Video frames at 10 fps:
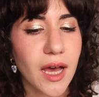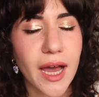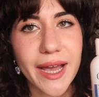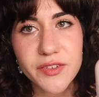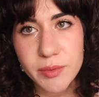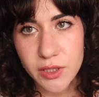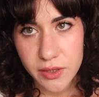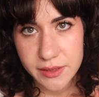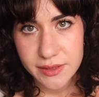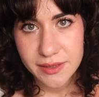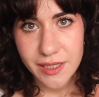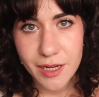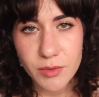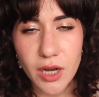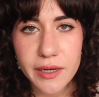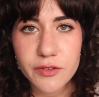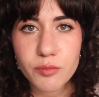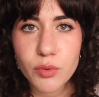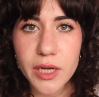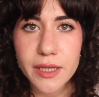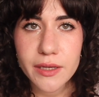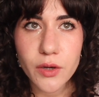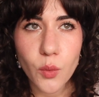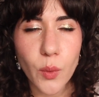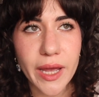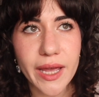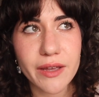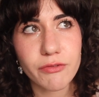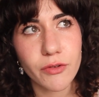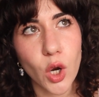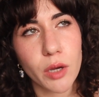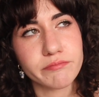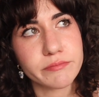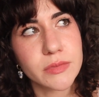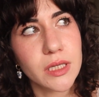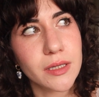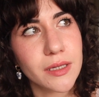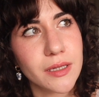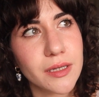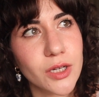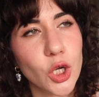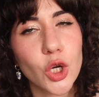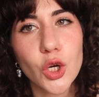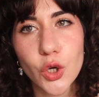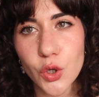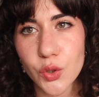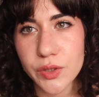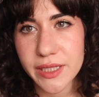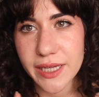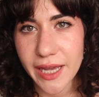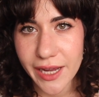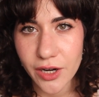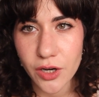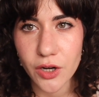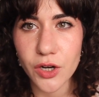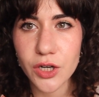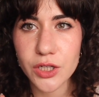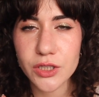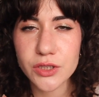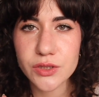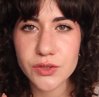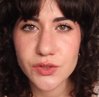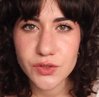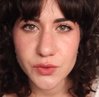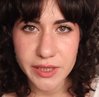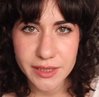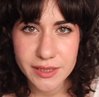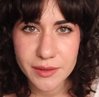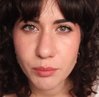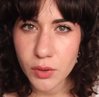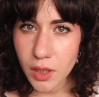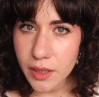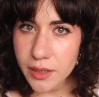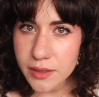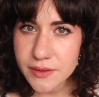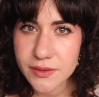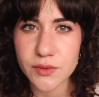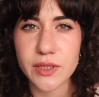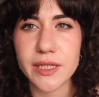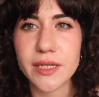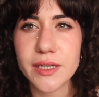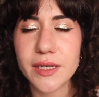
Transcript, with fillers: I have to be honest, I'm kind of breaking away from curly hair strict products, so like